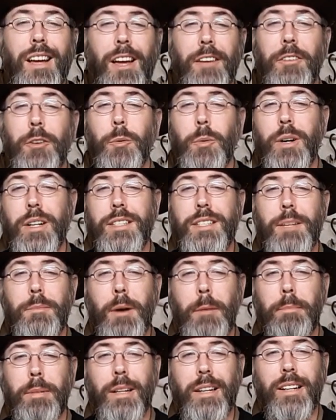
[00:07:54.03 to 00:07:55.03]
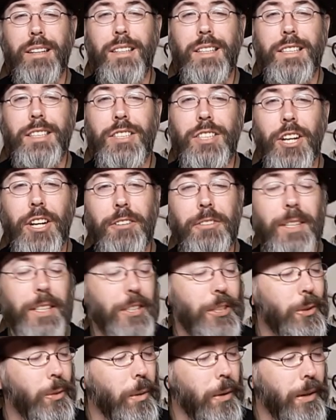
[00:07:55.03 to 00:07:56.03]
If you want to see my playlist of
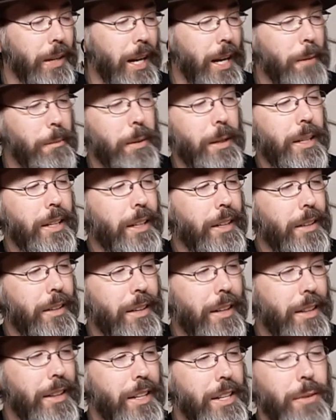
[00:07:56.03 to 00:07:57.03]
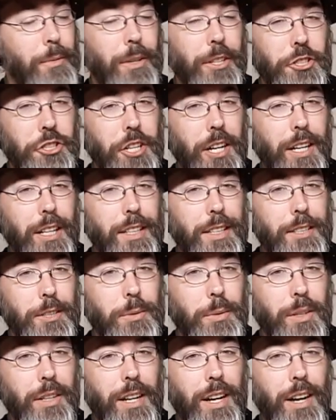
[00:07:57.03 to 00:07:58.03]
historic camping gear, then you want to check
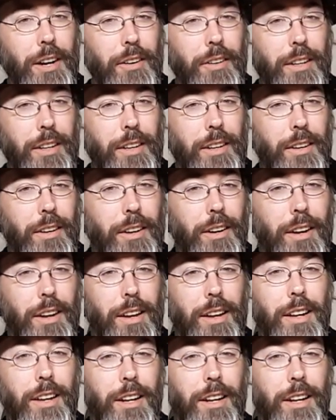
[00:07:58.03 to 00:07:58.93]
this one out here.